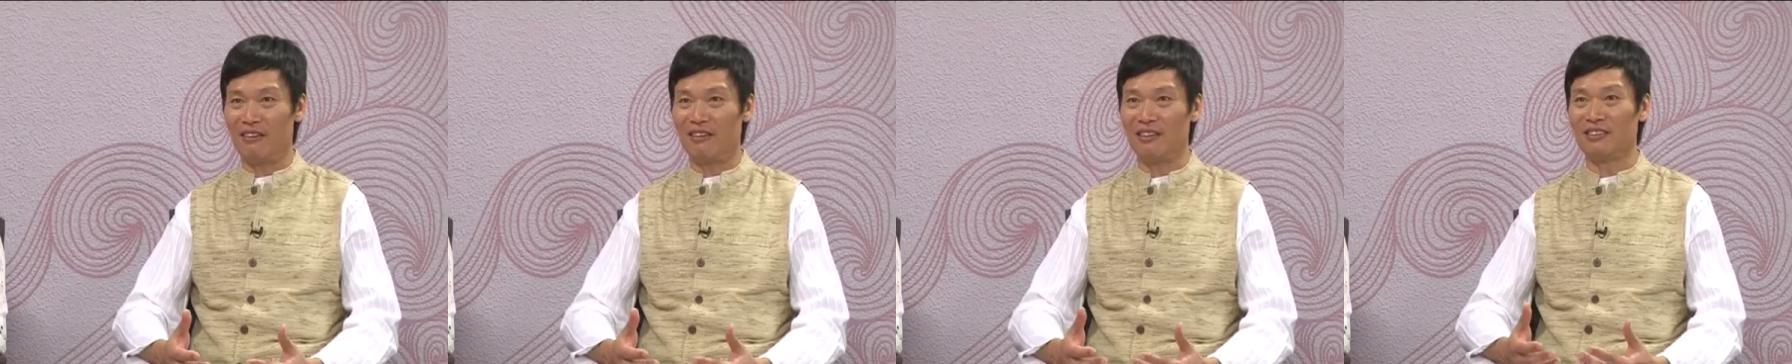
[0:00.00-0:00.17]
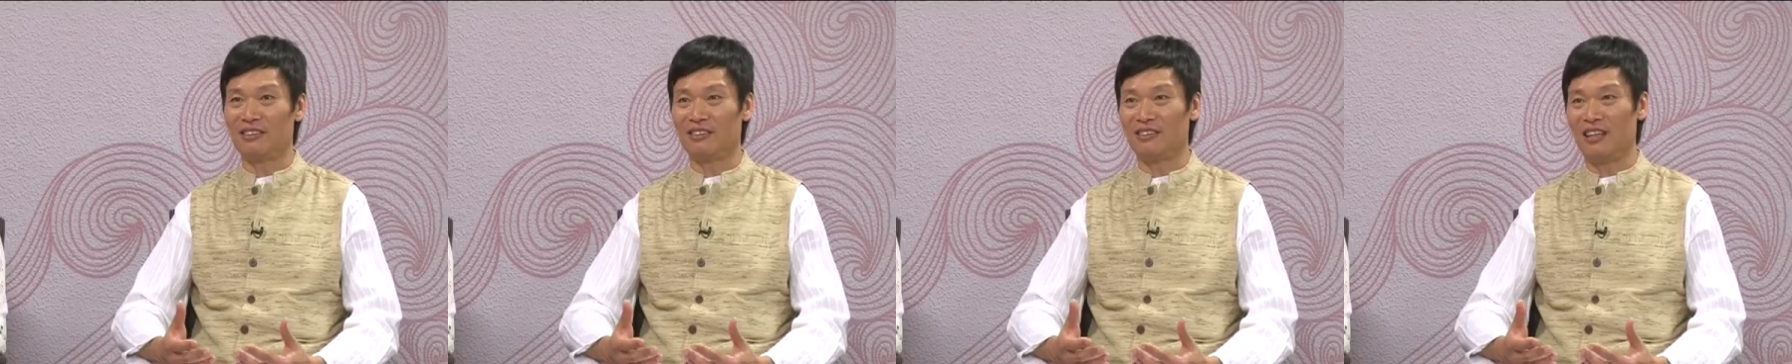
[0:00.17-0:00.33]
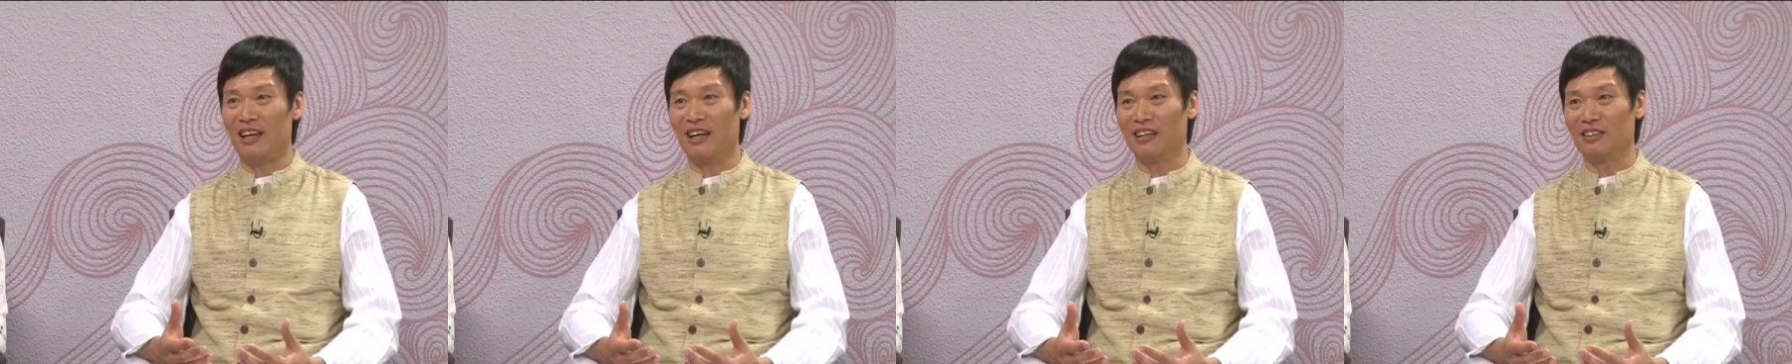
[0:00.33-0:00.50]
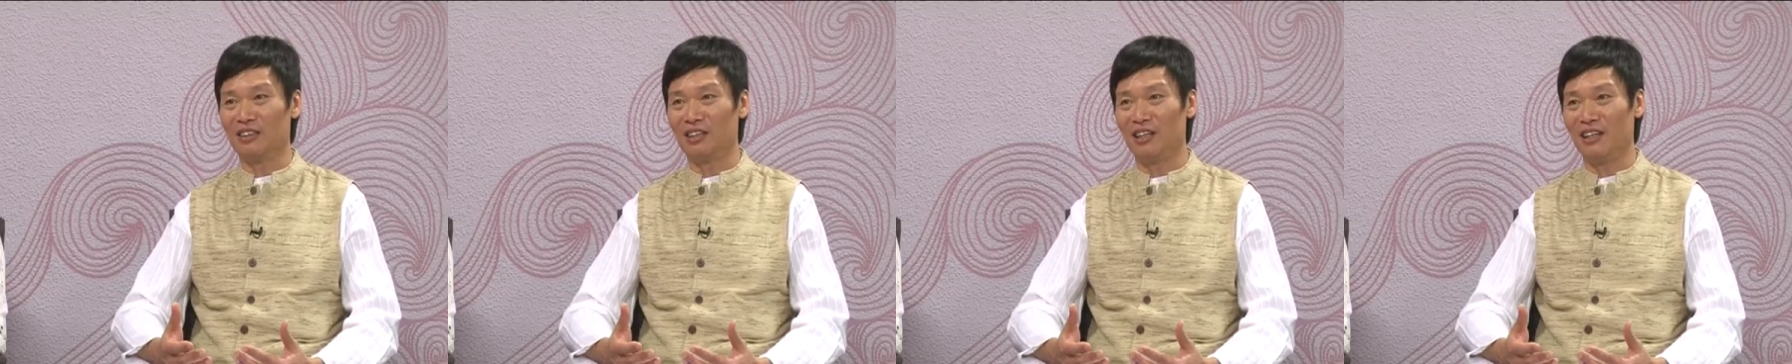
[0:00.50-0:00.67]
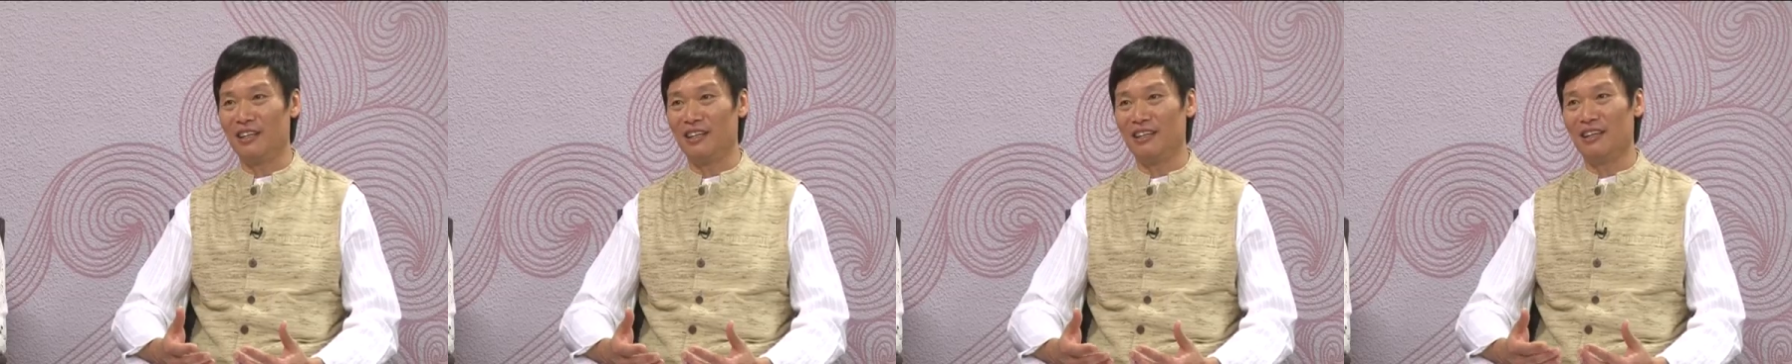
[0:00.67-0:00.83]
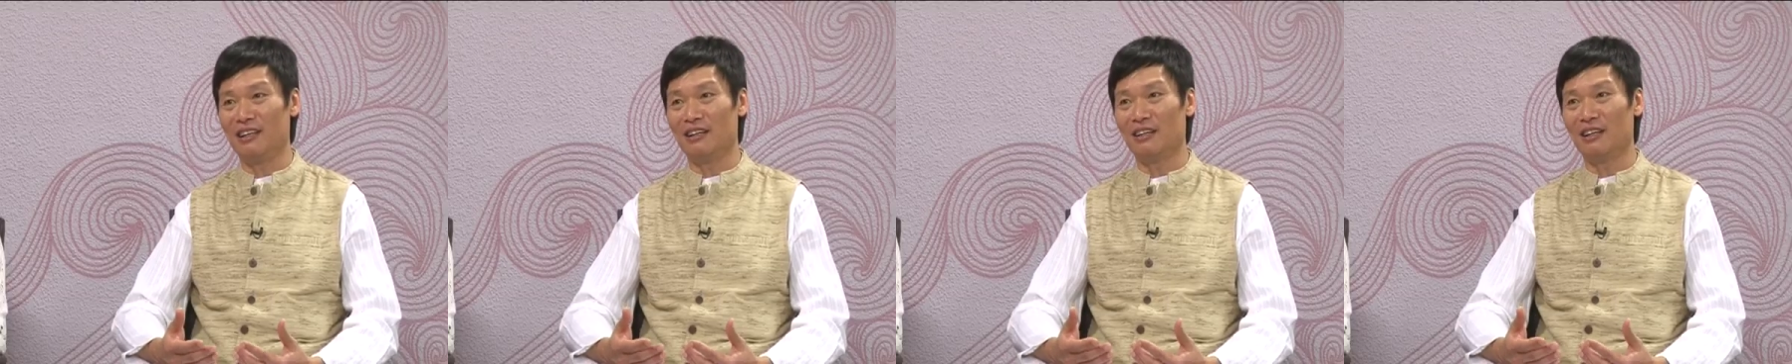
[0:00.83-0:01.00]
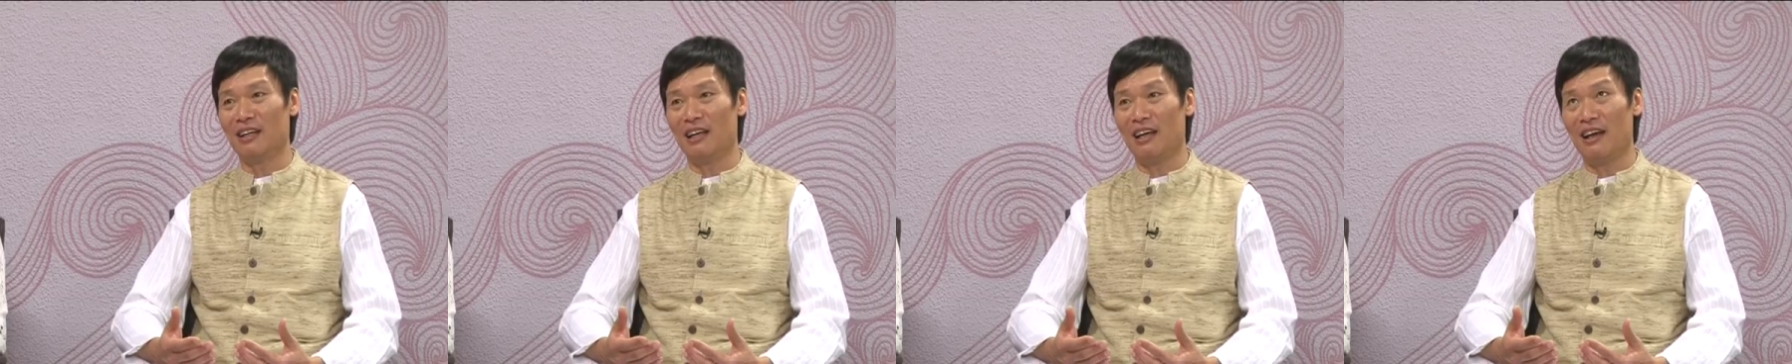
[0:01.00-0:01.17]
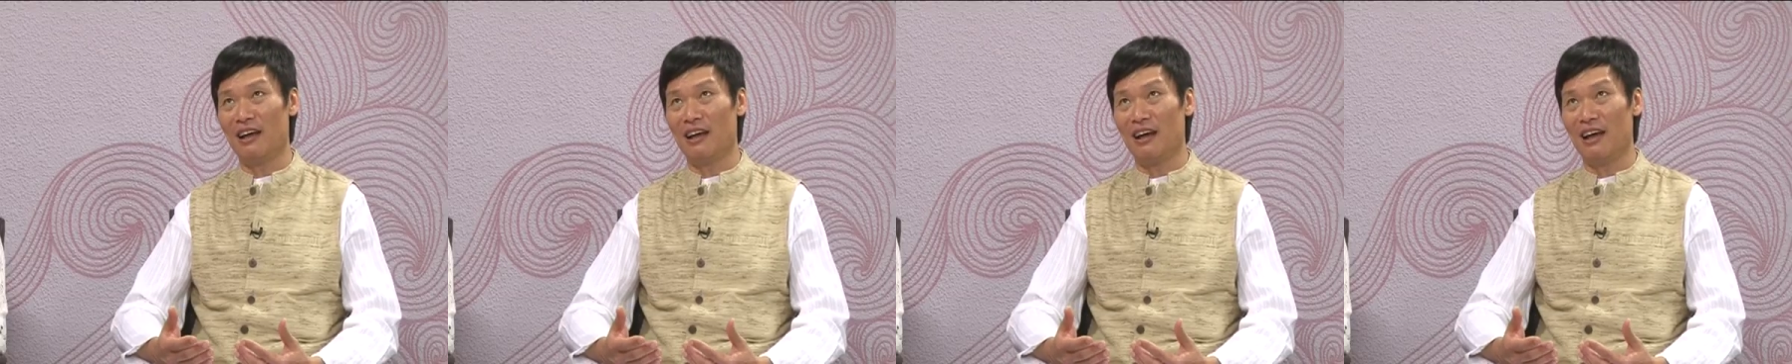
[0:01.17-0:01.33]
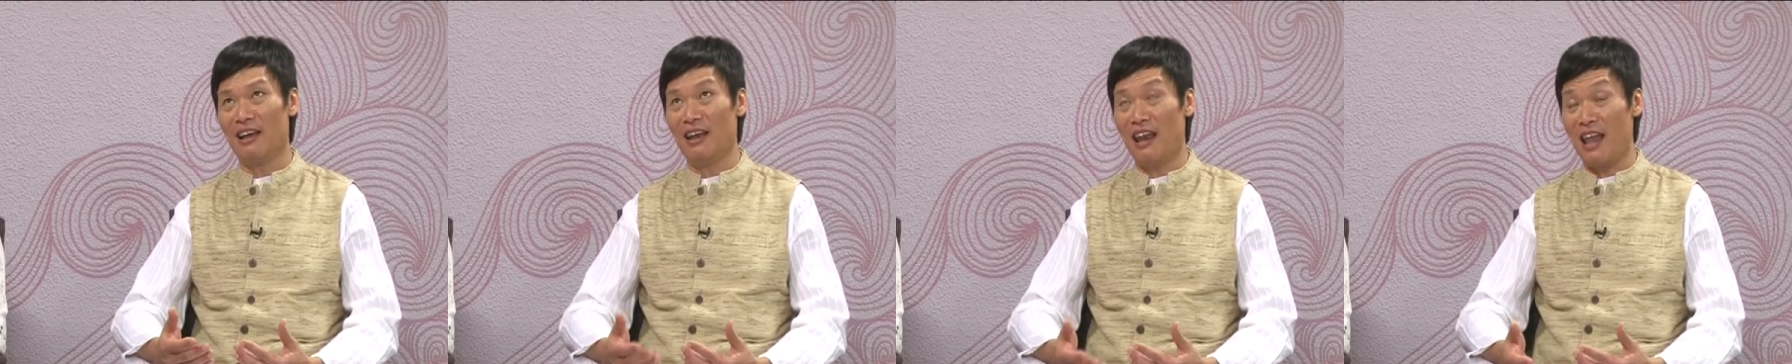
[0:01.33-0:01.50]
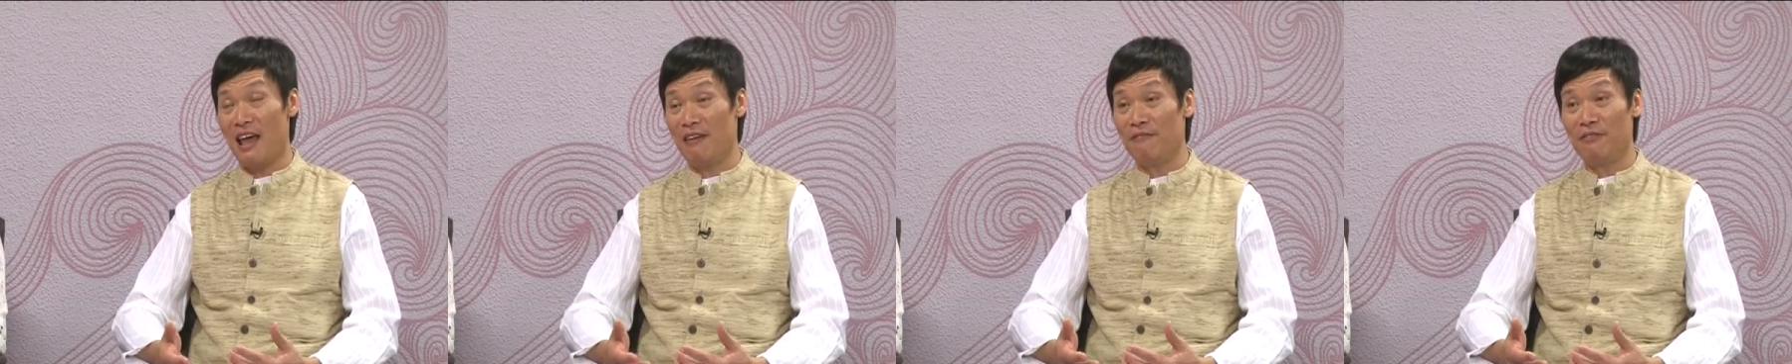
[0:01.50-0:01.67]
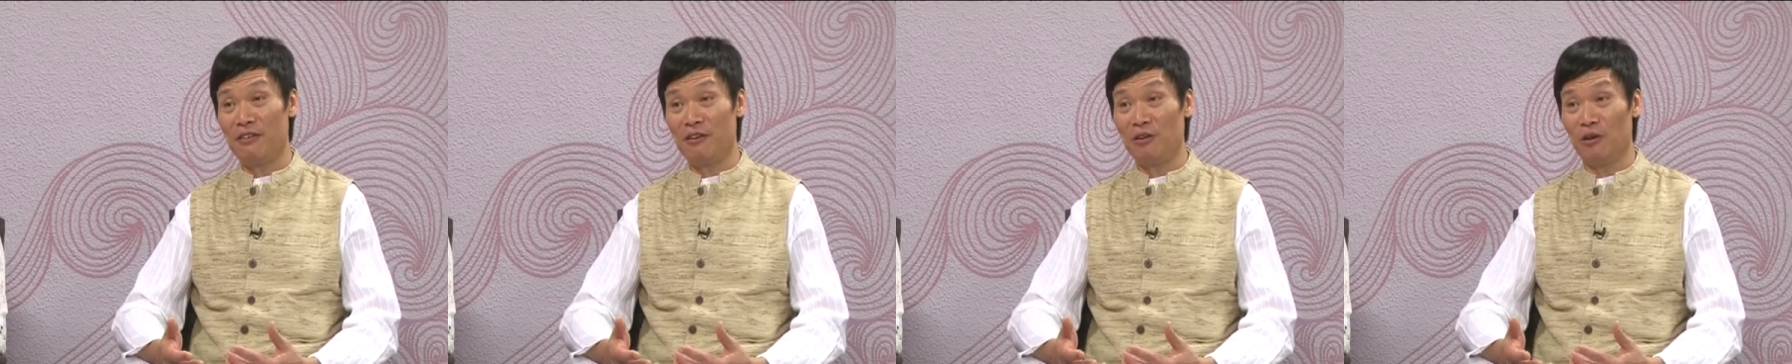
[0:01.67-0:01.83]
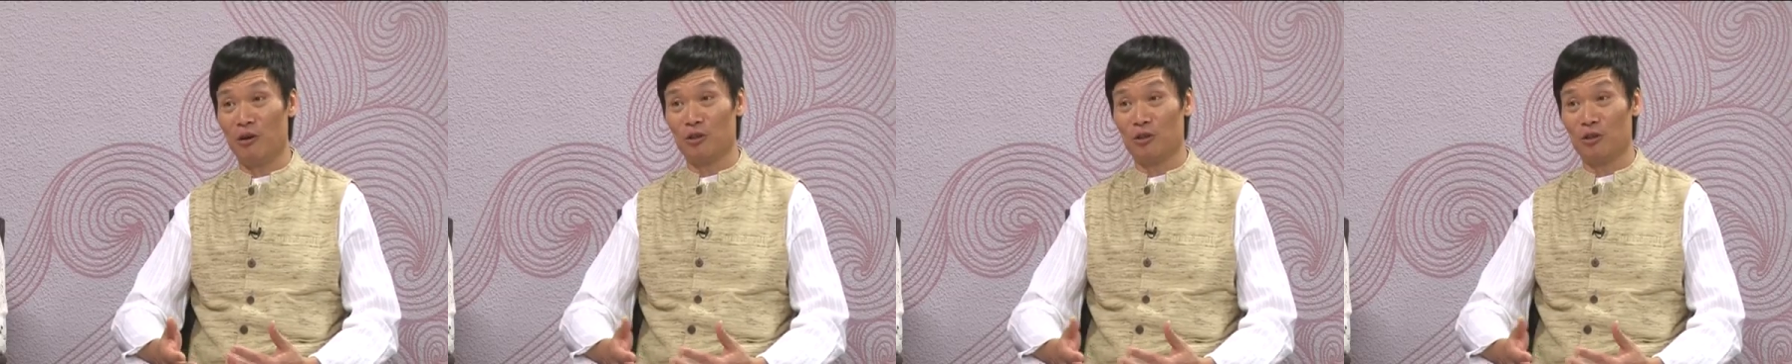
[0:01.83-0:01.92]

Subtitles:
is actually 11